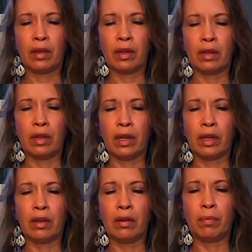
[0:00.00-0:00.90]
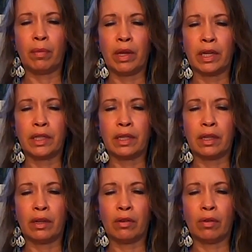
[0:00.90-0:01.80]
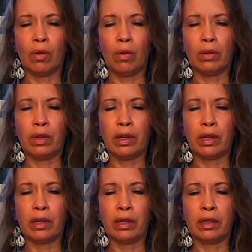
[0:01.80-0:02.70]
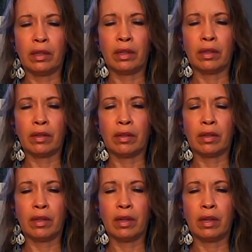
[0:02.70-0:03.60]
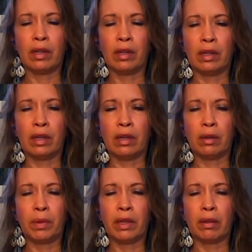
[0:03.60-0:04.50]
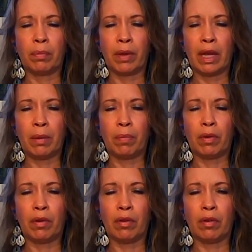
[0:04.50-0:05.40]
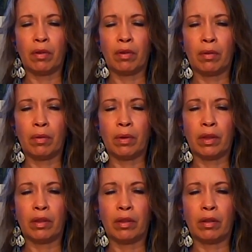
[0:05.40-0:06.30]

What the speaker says: I'd like you to imagine that you're holding this little piece of paper with